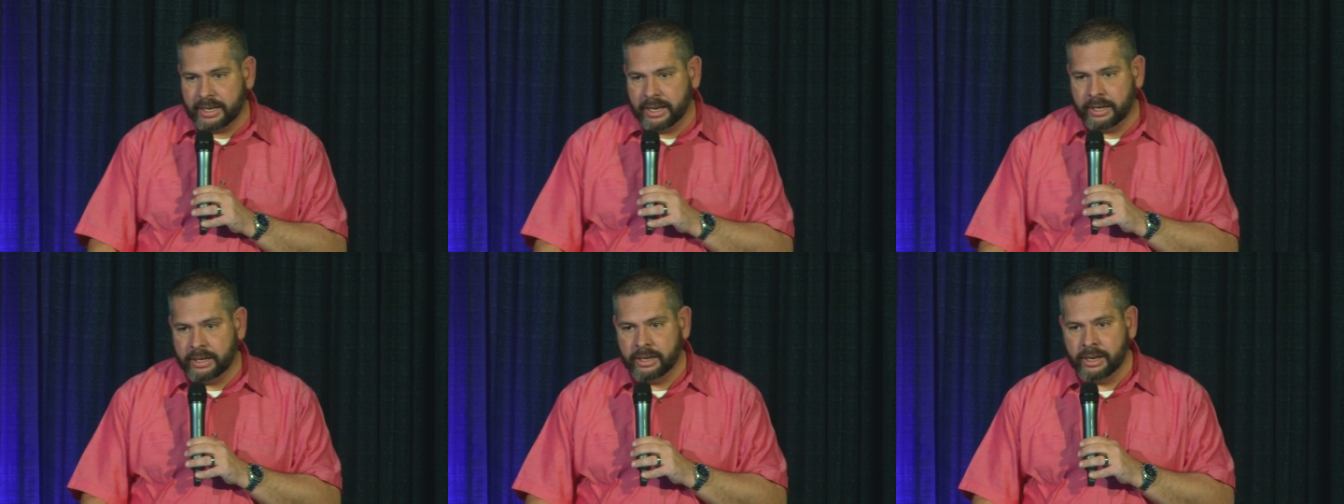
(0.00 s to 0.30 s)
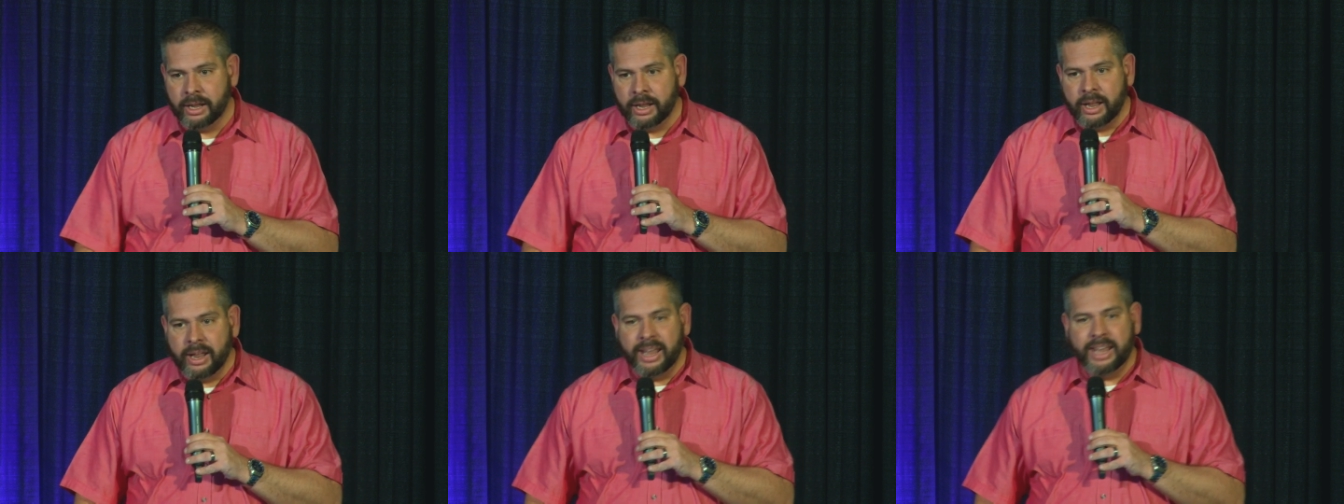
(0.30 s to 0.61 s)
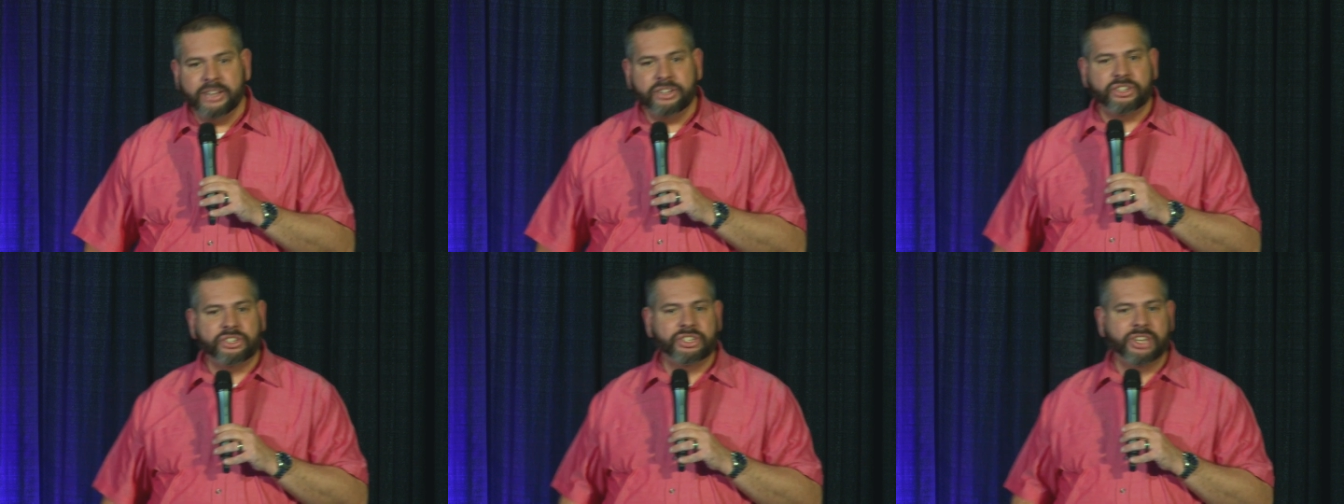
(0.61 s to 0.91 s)
And
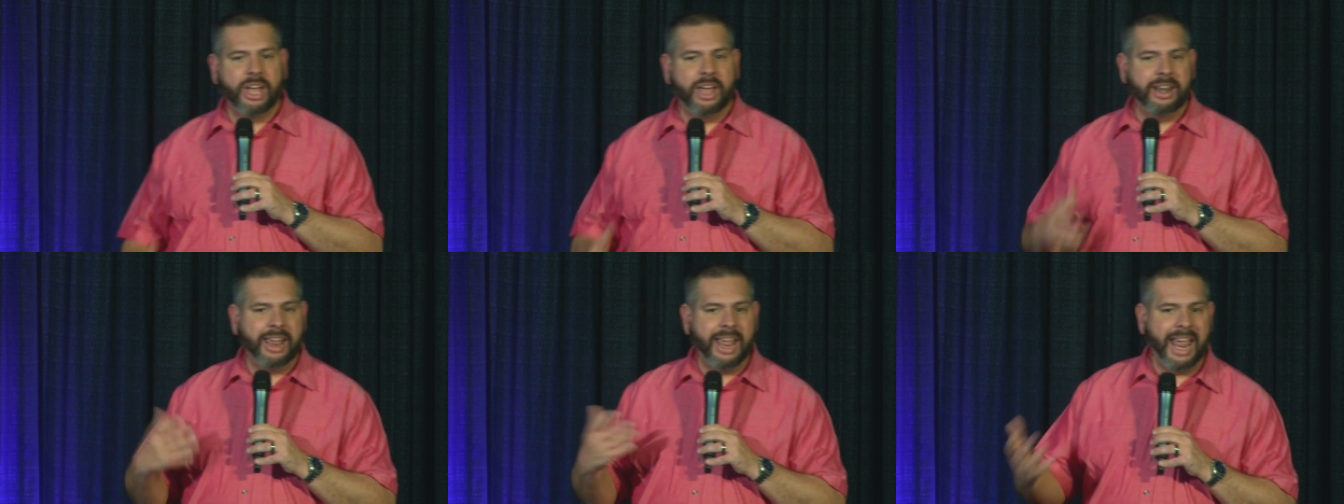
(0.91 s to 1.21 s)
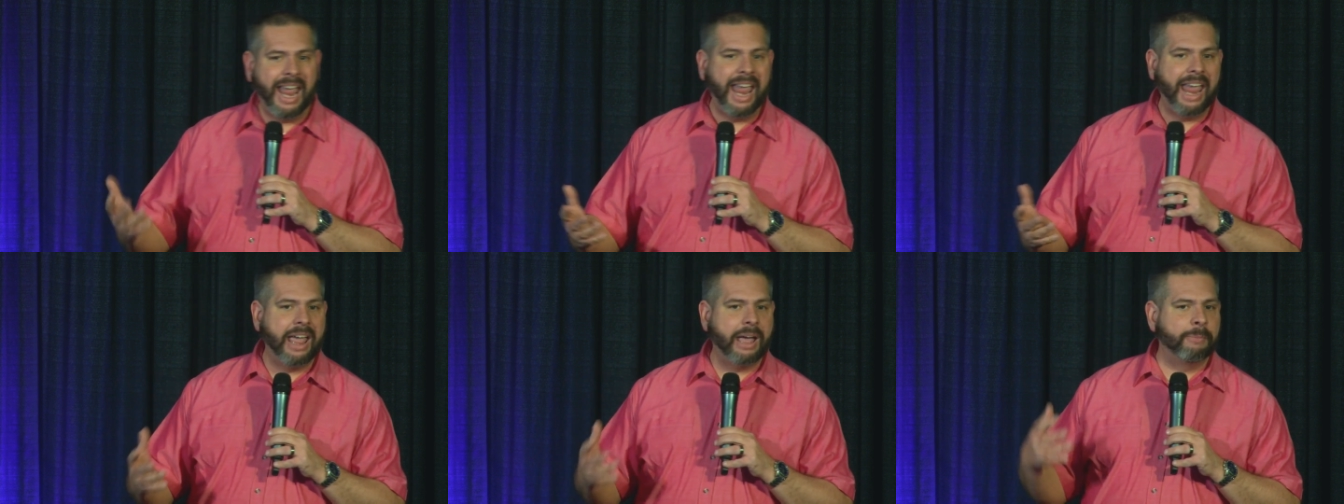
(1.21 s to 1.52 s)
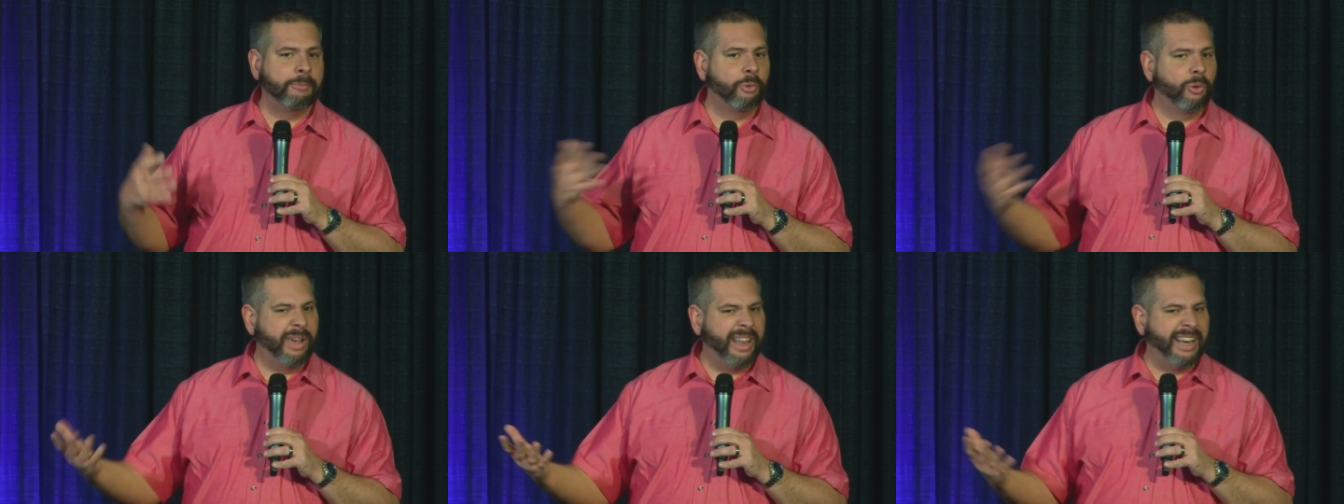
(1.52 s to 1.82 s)
his son
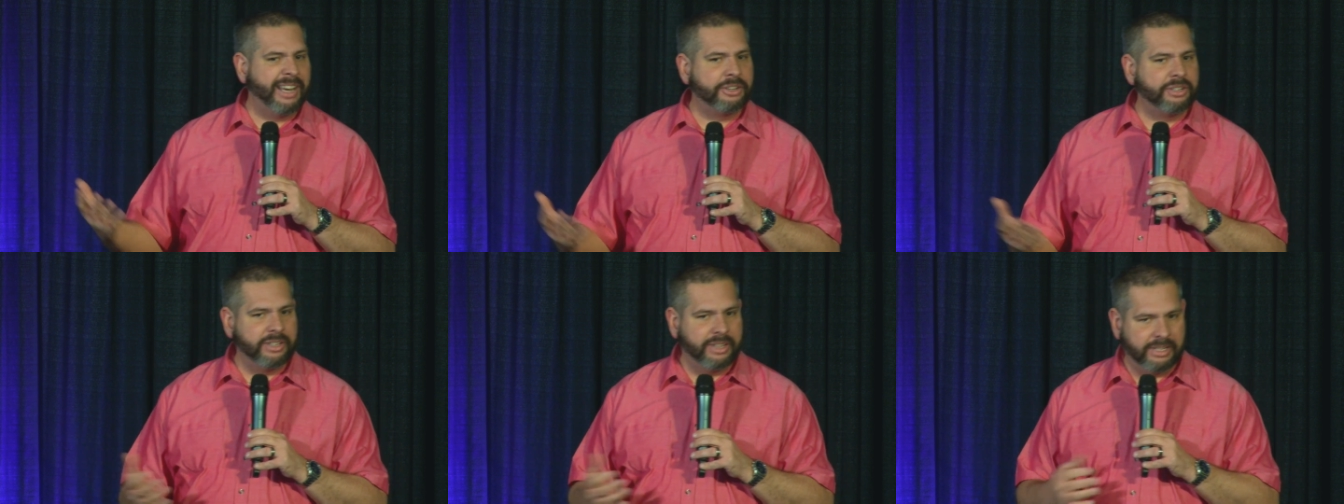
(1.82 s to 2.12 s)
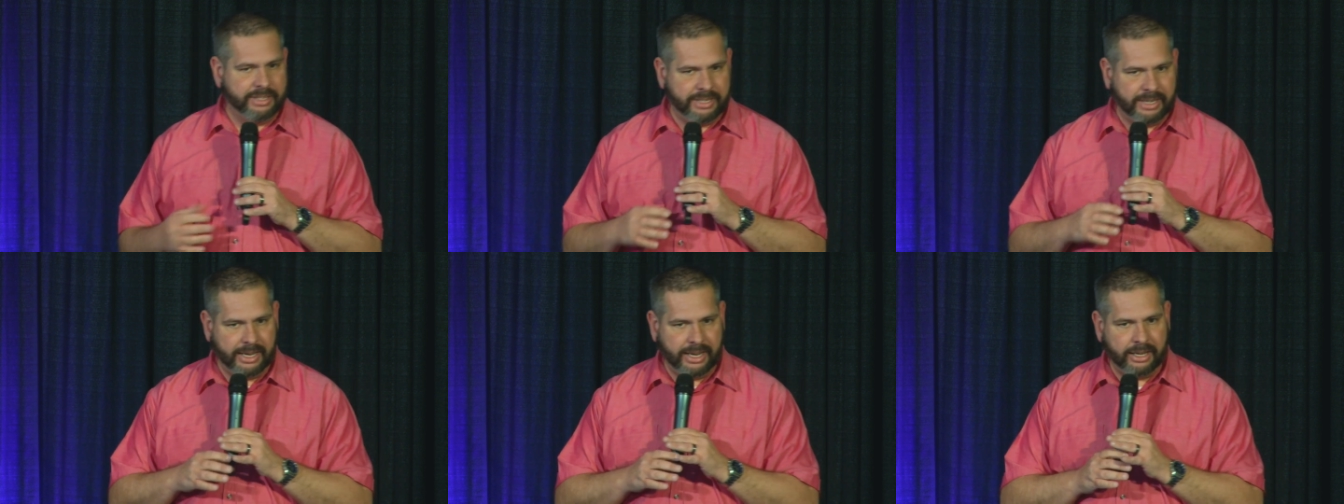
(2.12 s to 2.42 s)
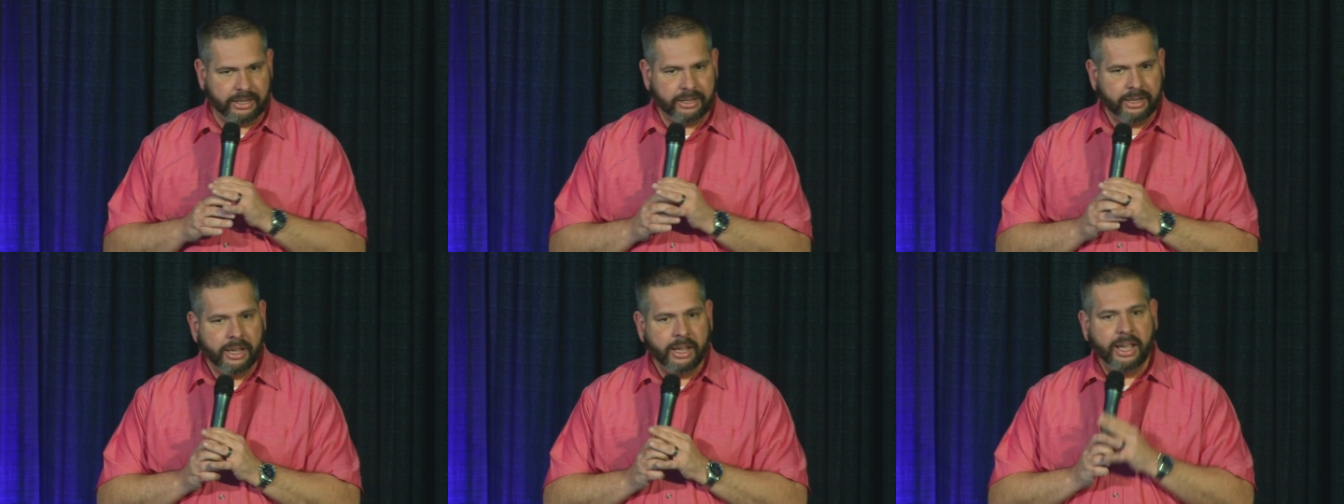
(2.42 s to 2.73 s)
Ham went into the
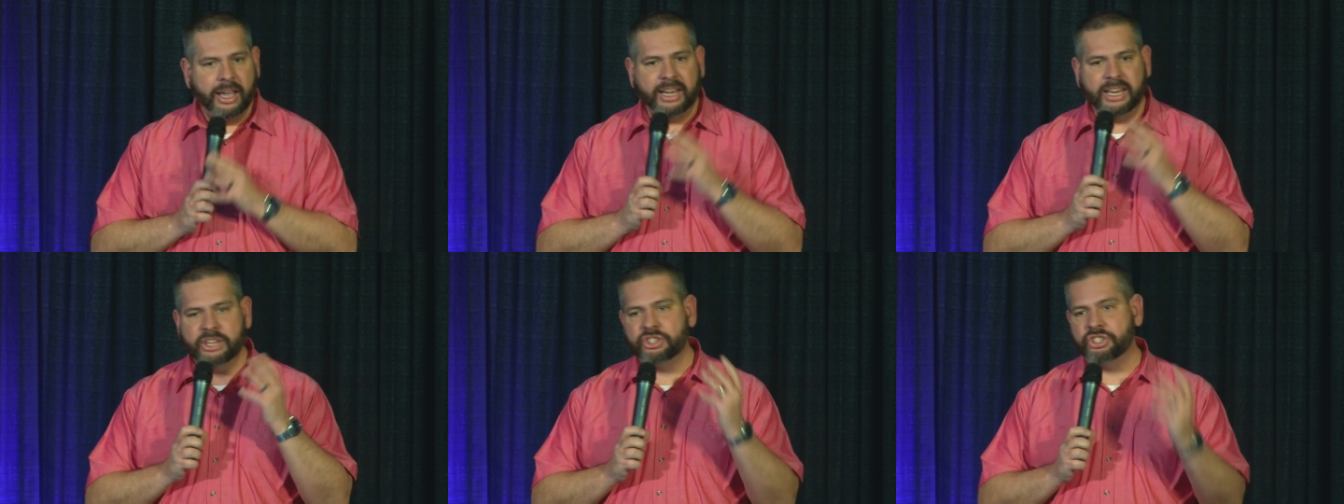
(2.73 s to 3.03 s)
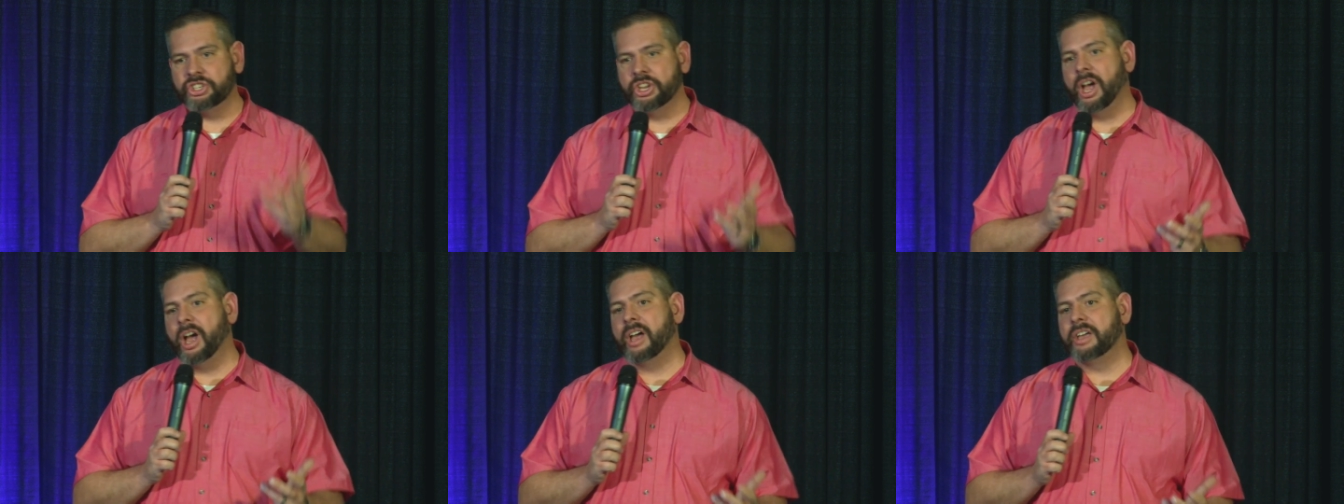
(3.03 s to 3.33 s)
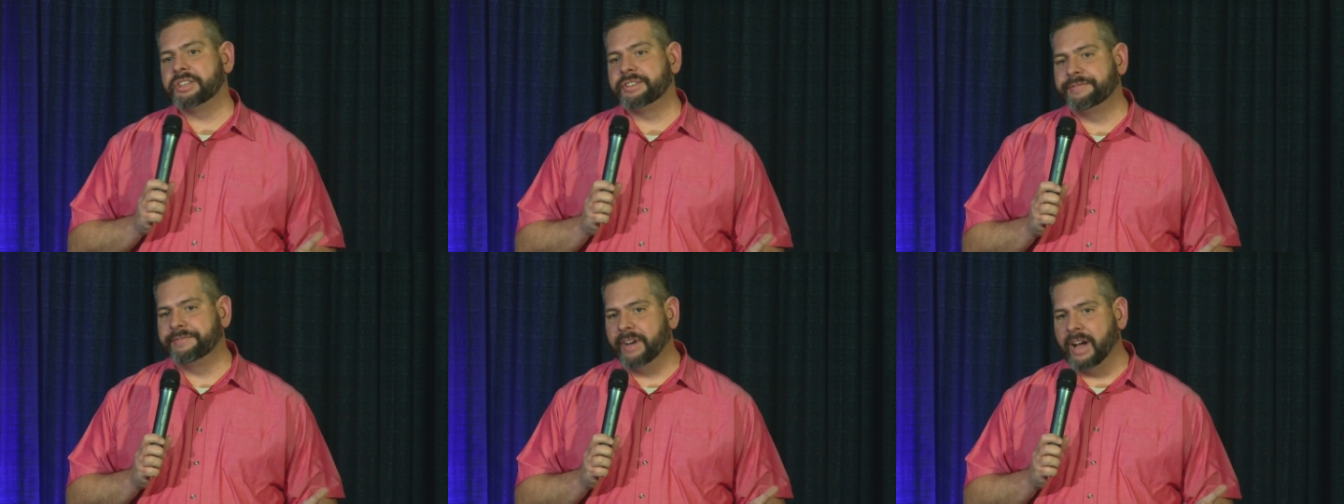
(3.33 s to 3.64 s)
tent and he saw
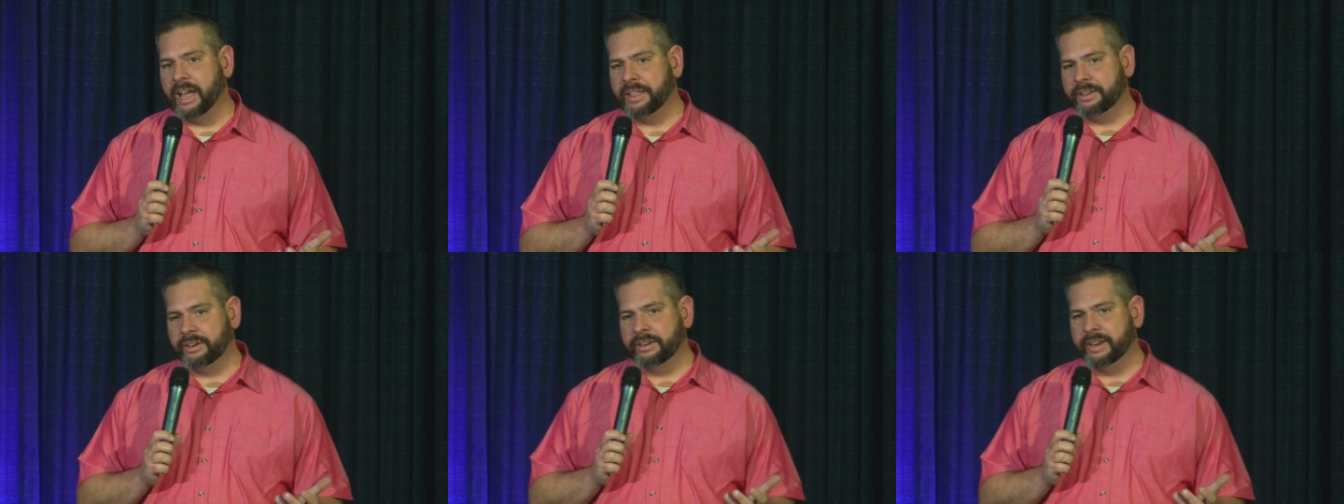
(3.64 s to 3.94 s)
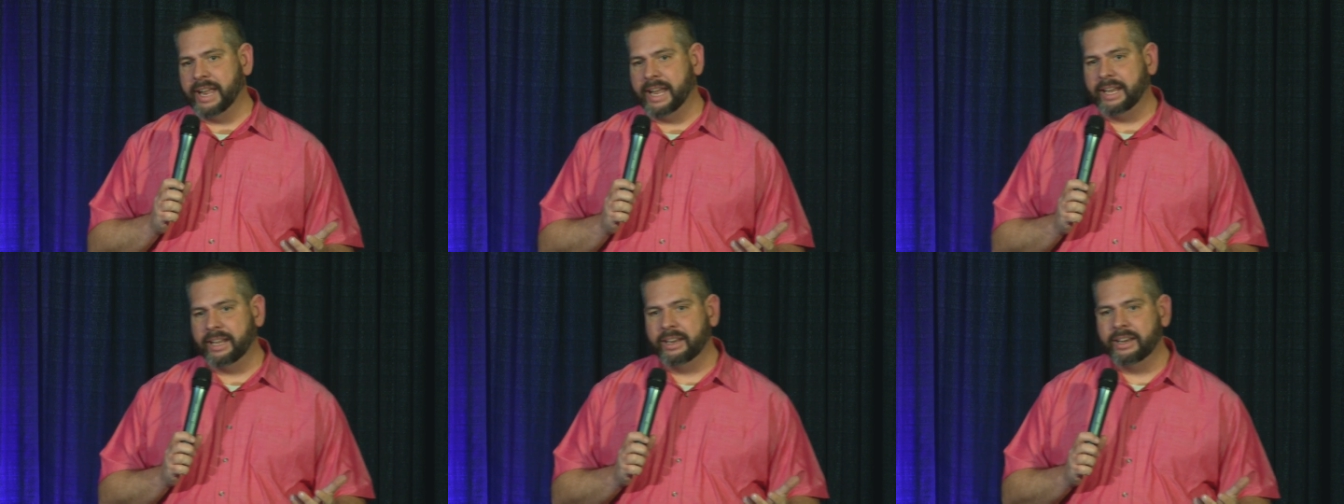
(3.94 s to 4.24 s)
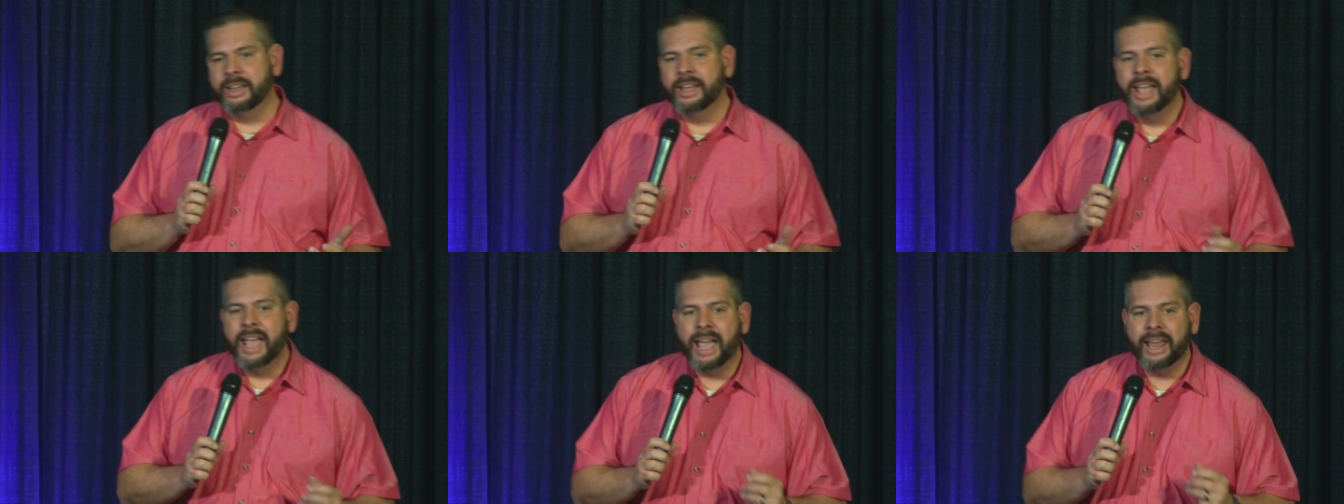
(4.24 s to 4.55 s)
his father naked.